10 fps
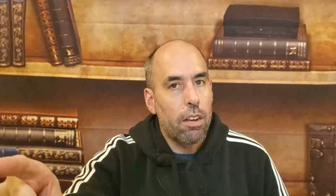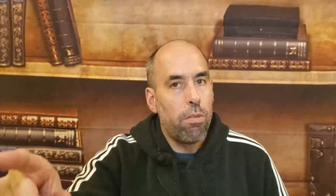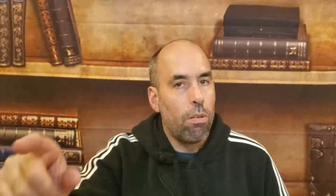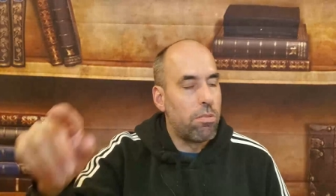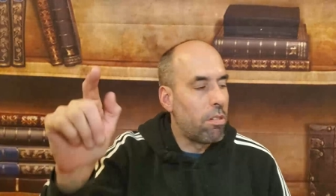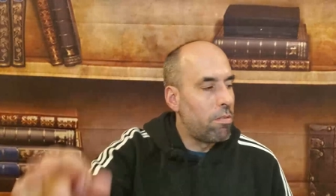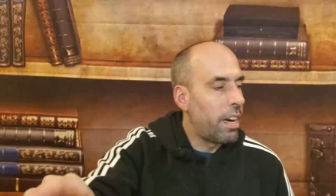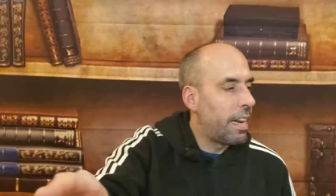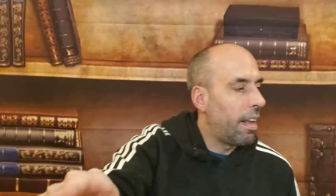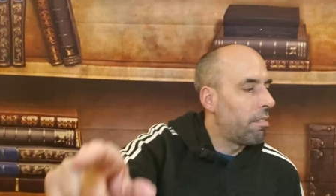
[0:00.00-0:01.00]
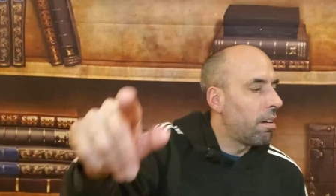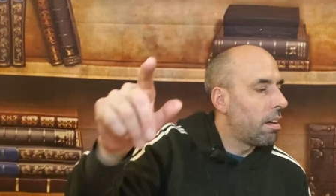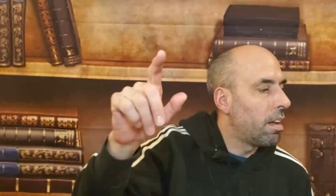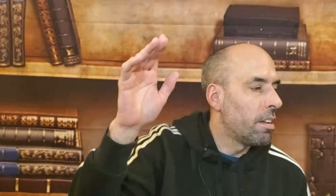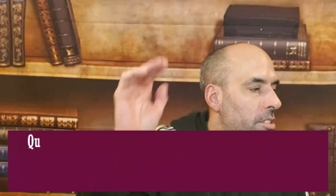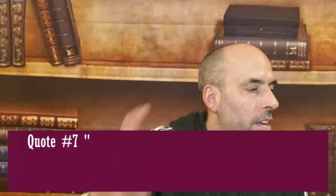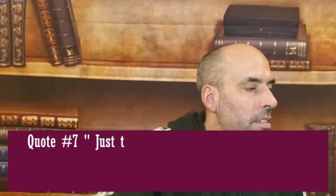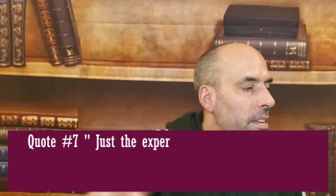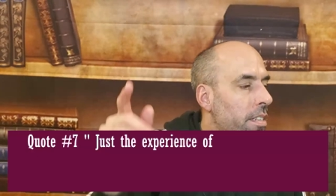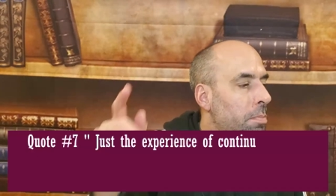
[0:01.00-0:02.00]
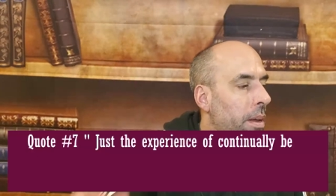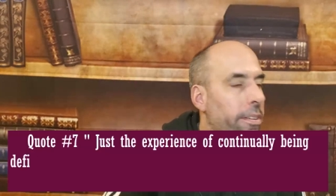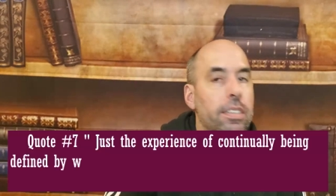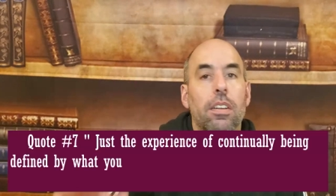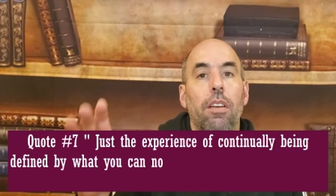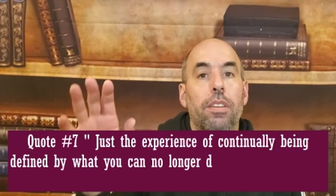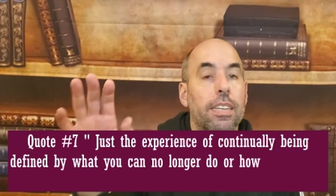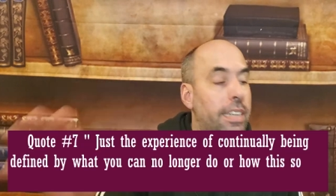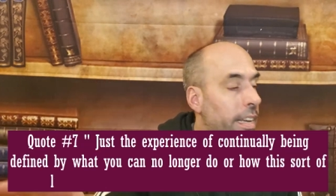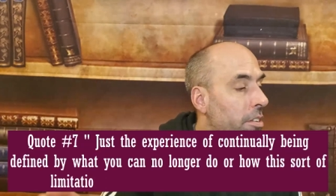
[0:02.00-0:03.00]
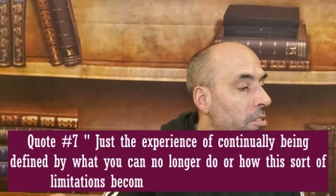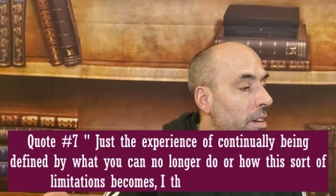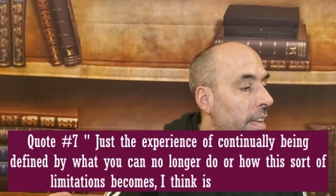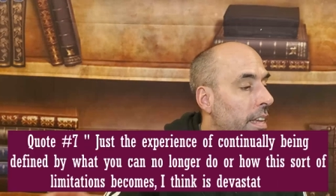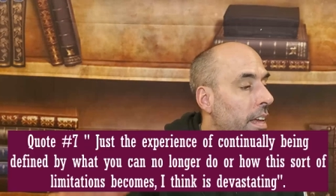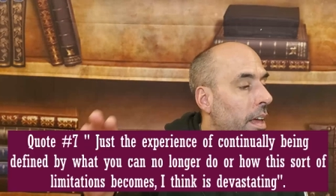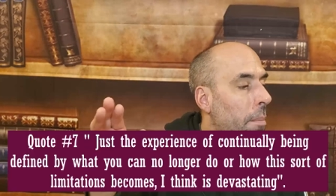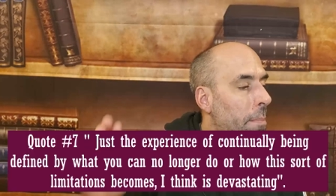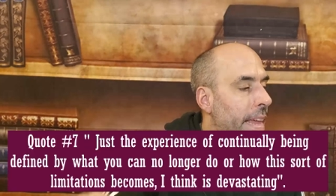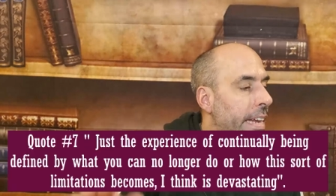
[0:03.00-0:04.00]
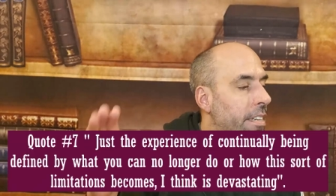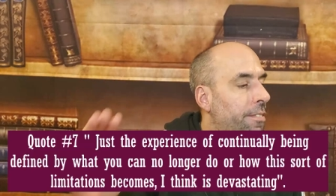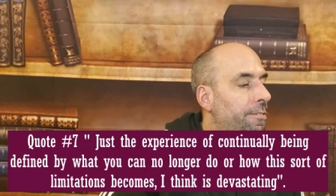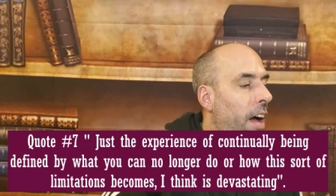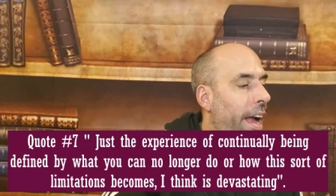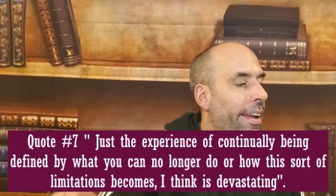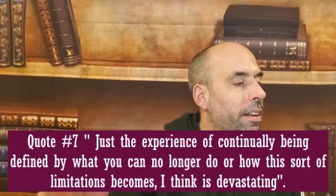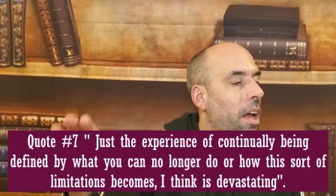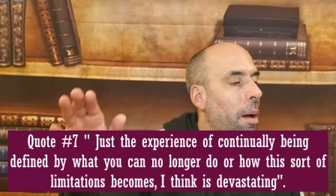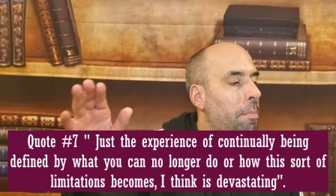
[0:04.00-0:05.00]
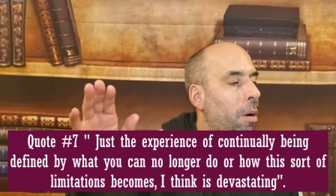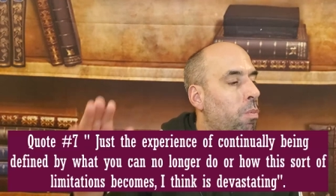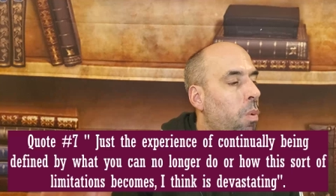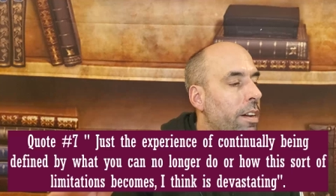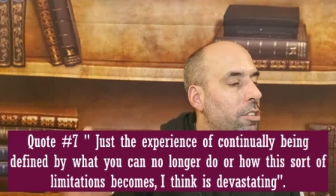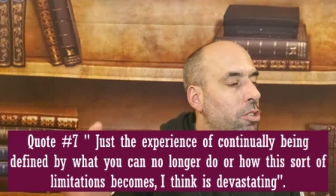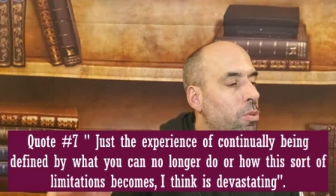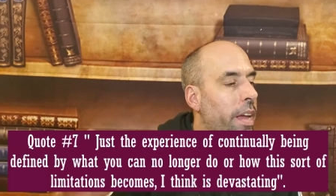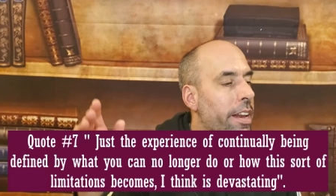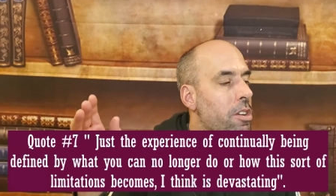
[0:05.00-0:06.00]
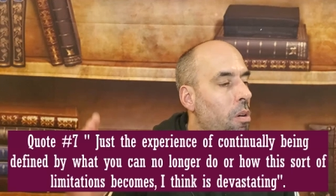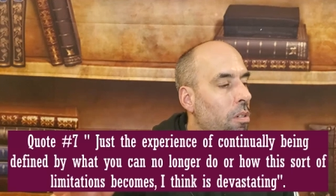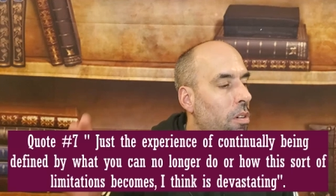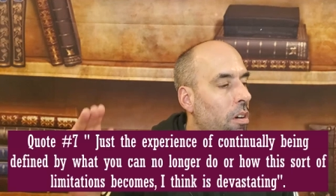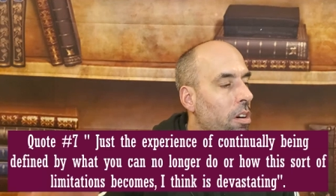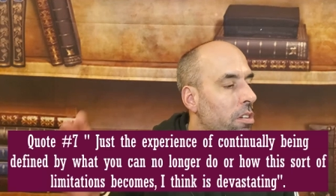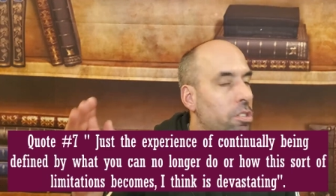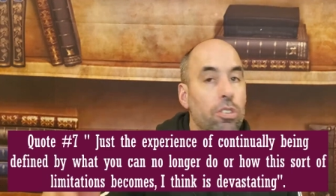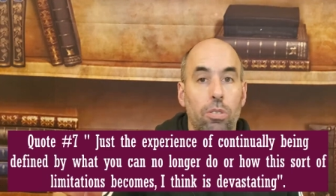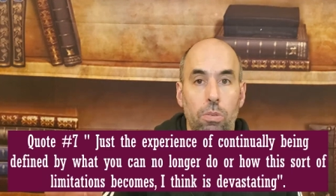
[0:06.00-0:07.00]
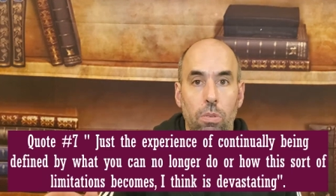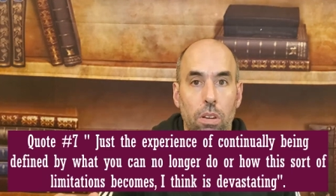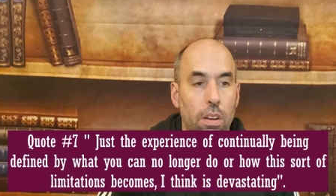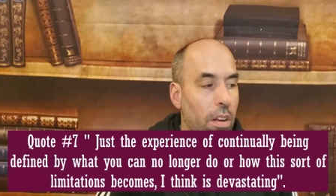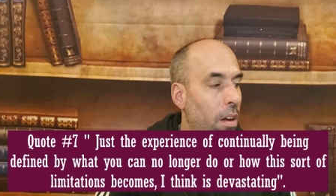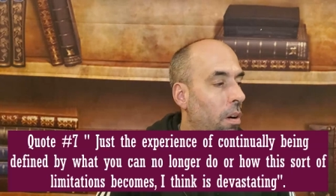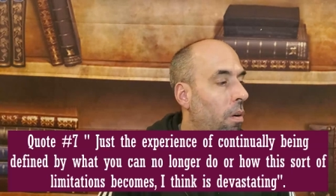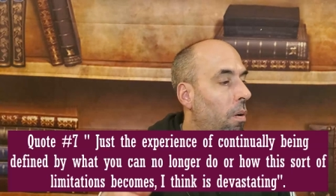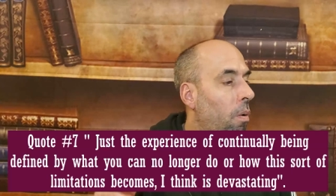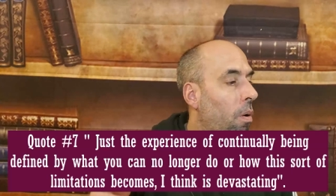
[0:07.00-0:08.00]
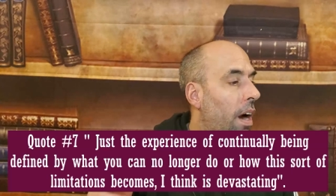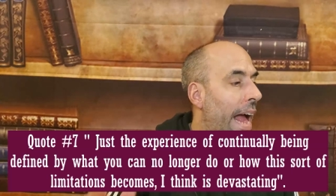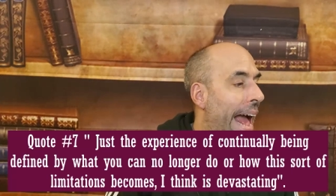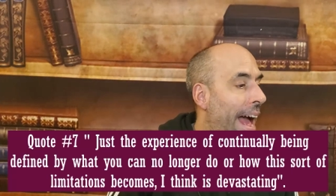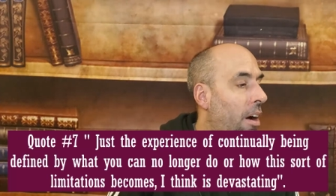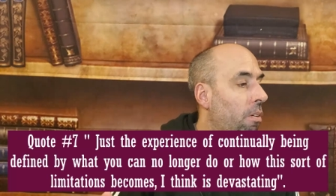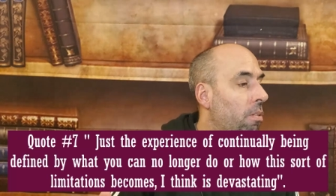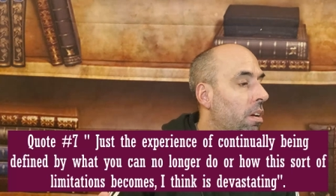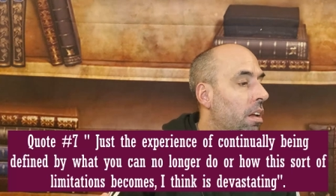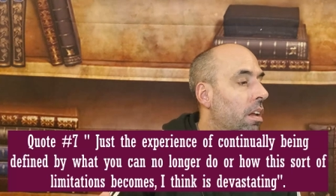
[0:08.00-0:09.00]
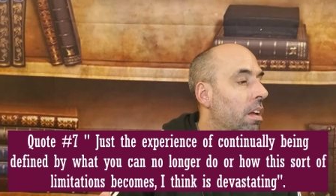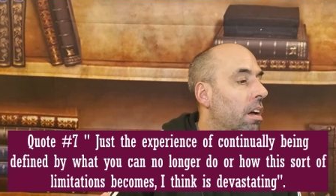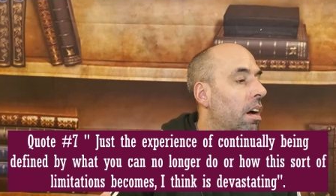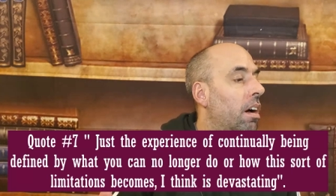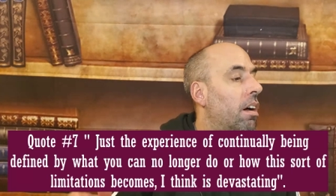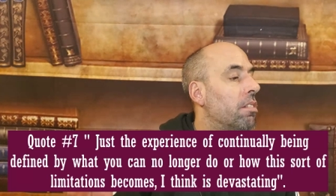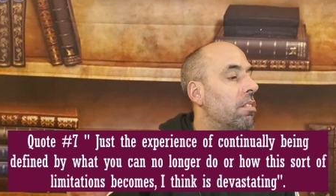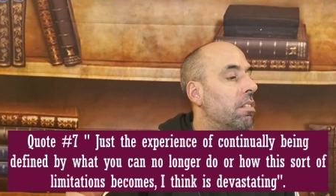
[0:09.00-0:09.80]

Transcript: of quotes right now. Just the experience of continually being defined by what you can no longer do or how uh,